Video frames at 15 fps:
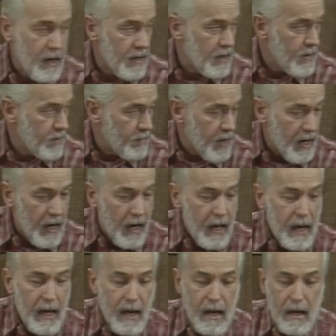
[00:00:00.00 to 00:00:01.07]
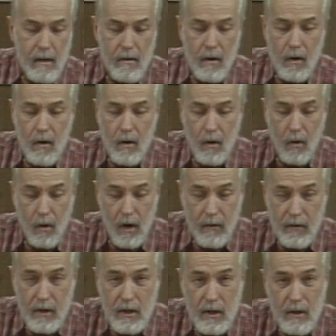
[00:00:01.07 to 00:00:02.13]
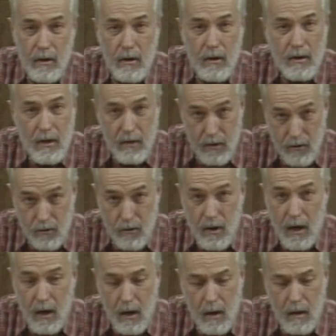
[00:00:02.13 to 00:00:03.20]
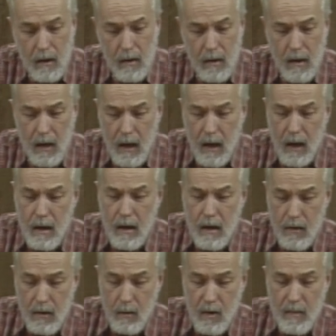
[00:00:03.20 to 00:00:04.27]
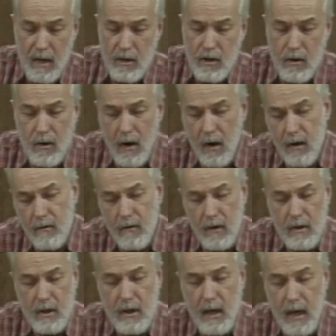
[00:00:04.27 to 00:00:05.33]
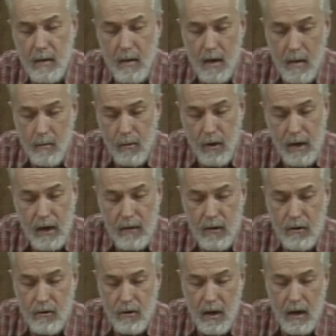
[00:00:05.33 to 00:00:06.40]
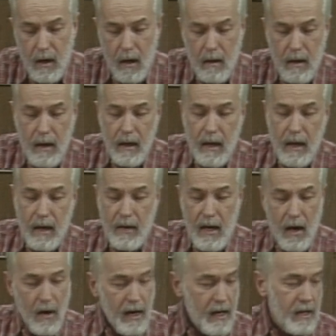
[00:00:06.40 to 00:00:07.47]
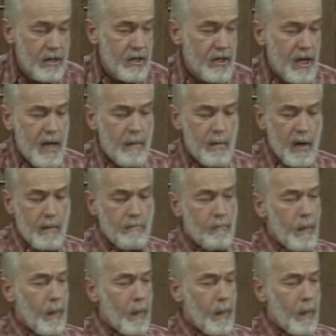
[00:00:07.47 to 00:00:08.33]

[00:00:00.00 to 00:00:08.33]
it into my lathe, or if you're still using the drill that we mentioned on our first tape, put it in the drill, and now I can shape it.